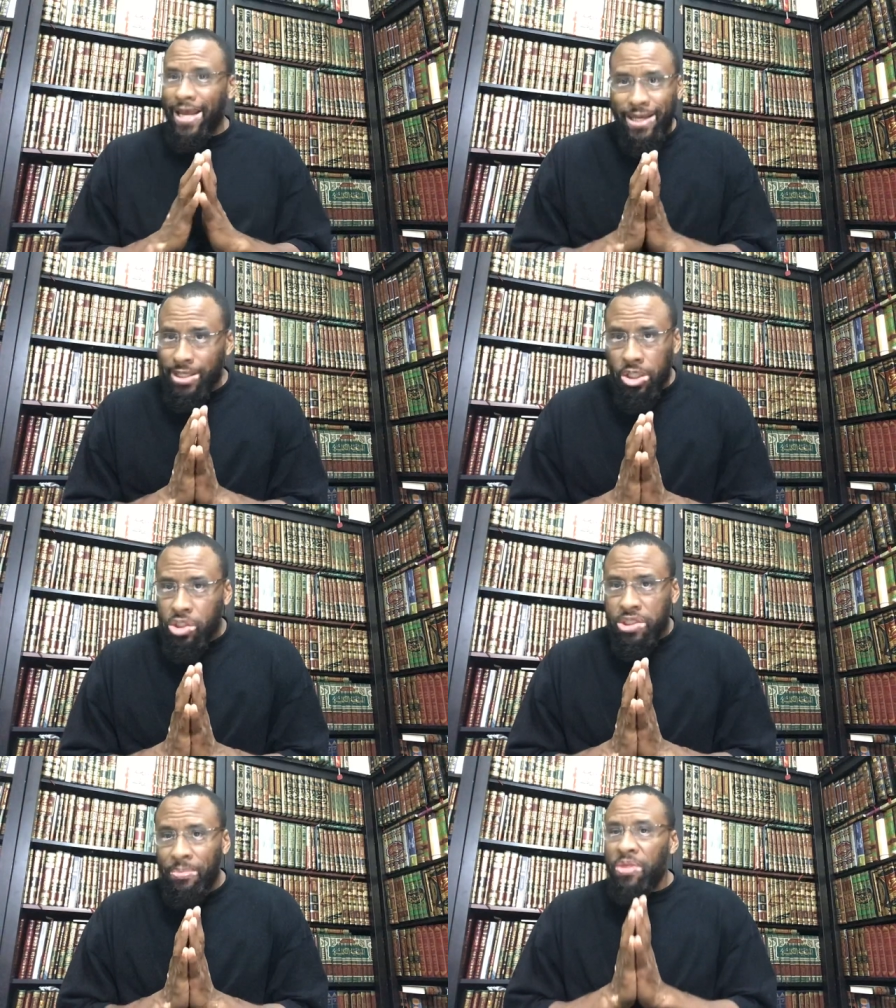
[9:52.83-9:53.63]
like
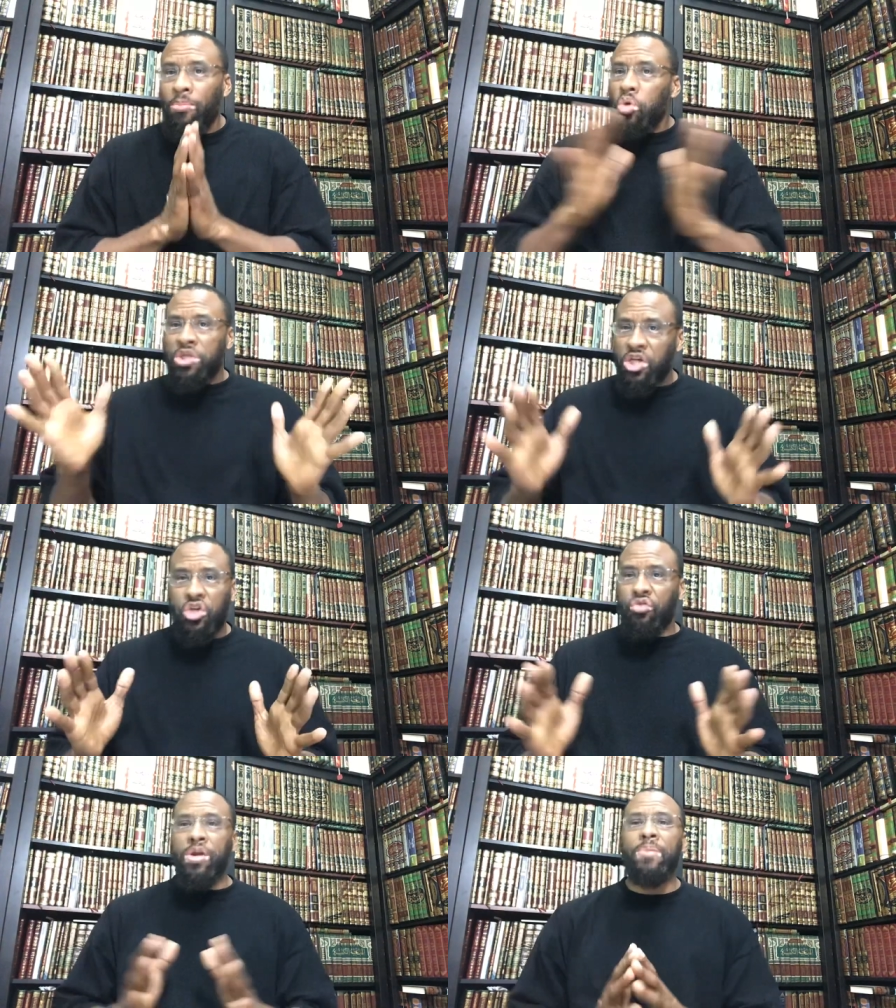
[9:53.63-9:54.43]
some of the
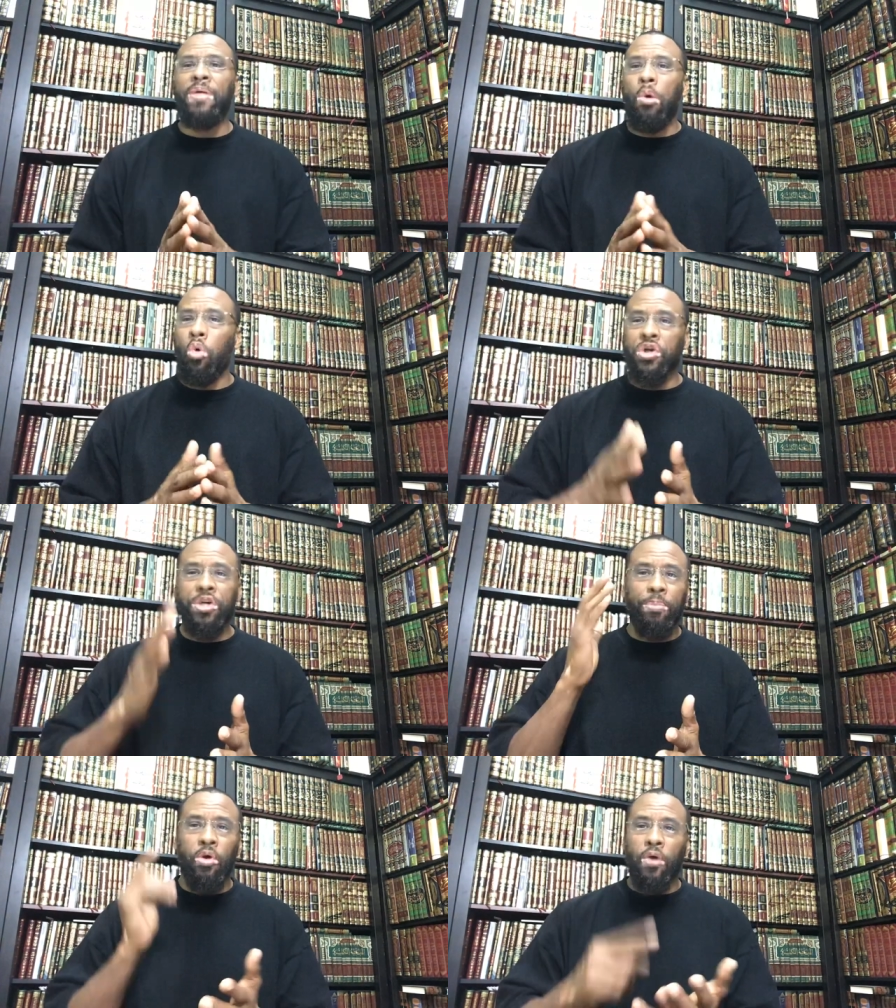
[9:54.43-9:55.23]
most extreme that
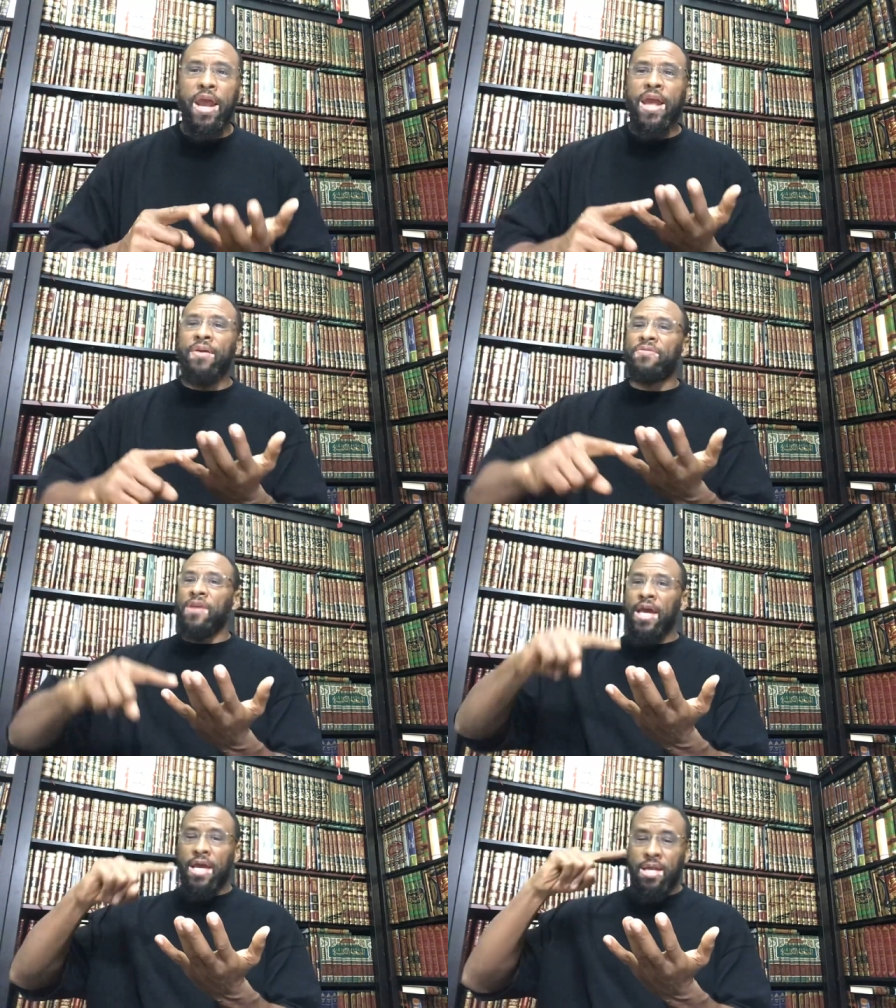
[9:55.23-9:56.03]
worship
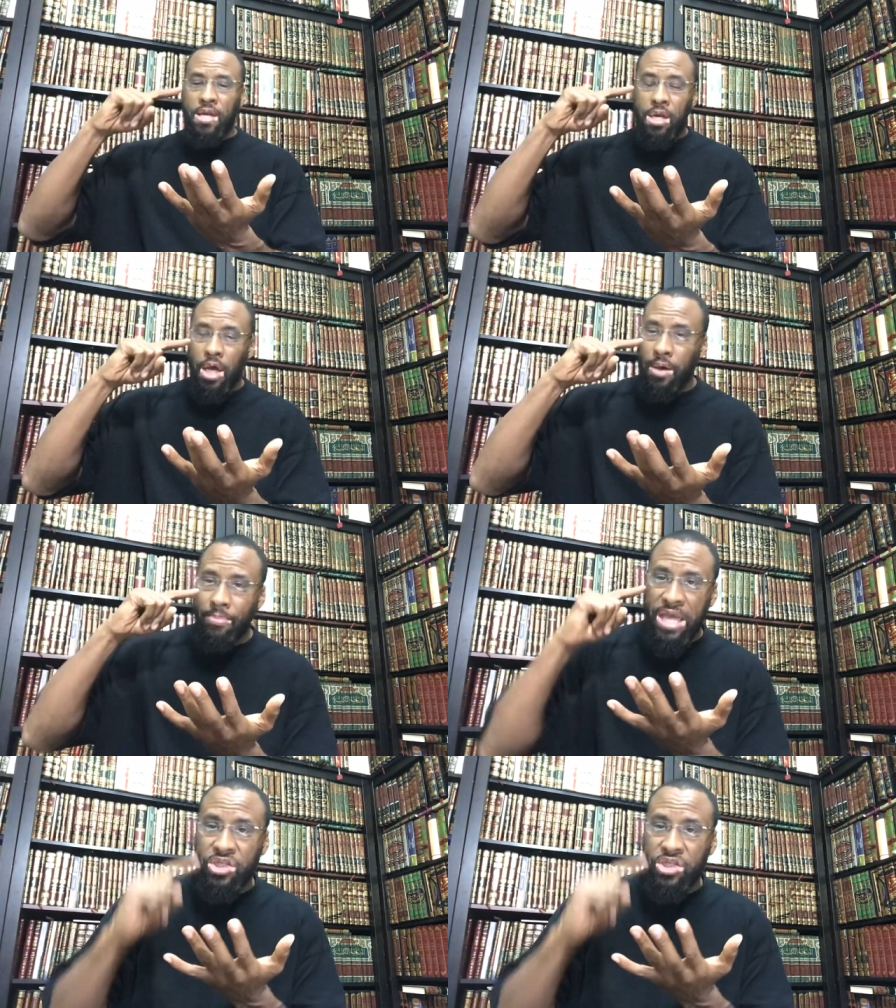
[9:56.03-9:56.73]
graves and uh,